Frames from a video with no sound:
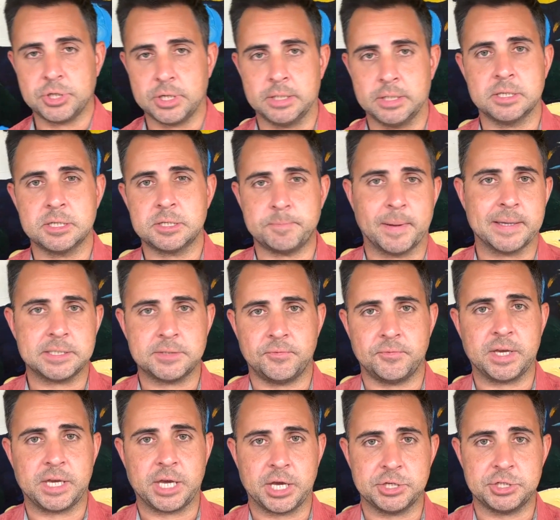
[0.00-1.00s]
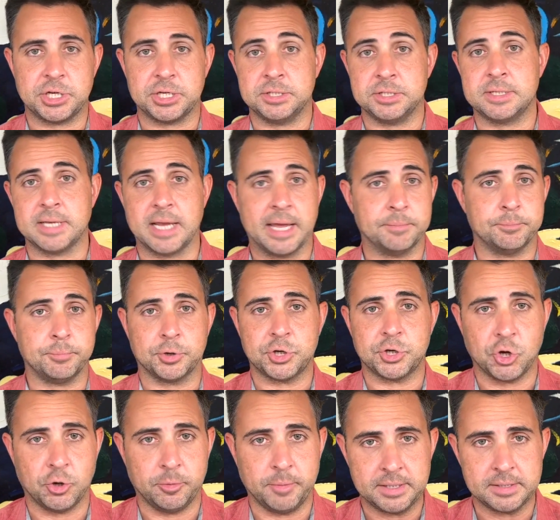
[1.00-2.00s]
into specifications and
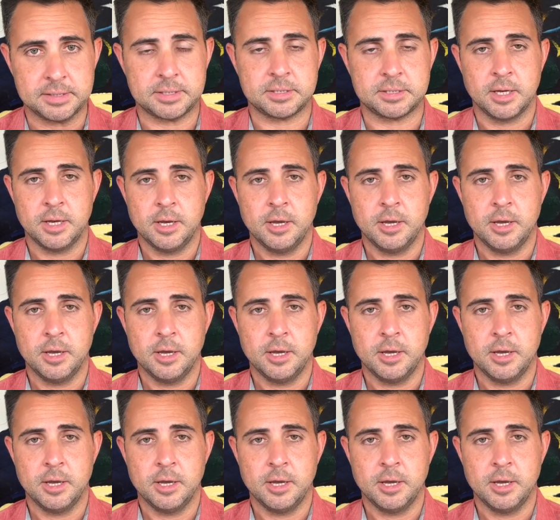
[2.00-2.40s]
procurements,